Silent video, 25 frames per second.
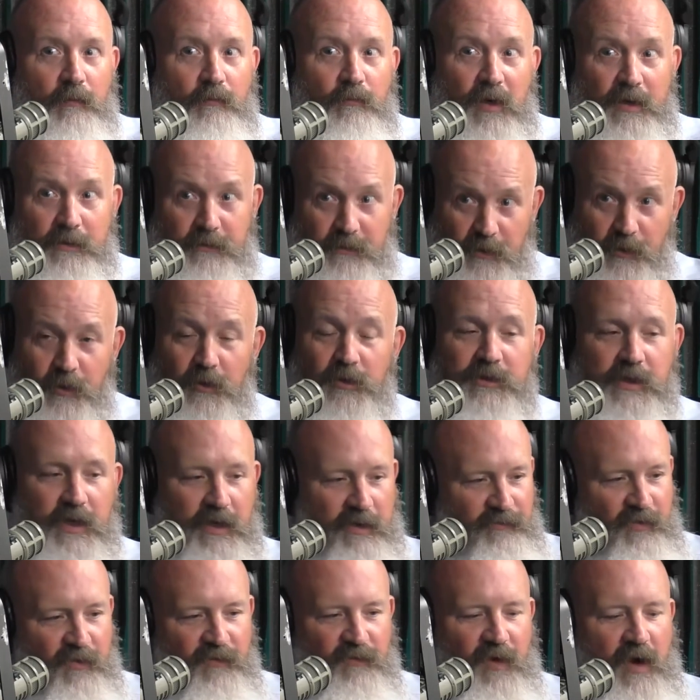But you're saying
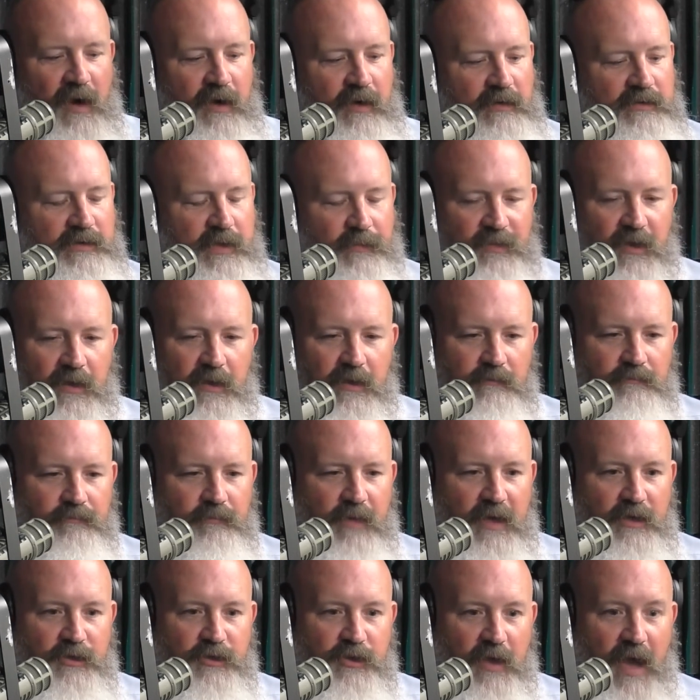if you find something that
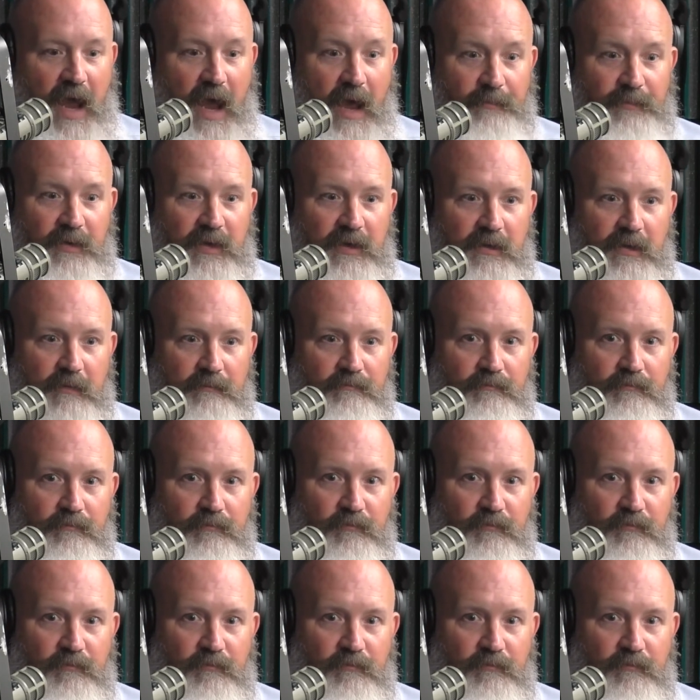makes you happy, that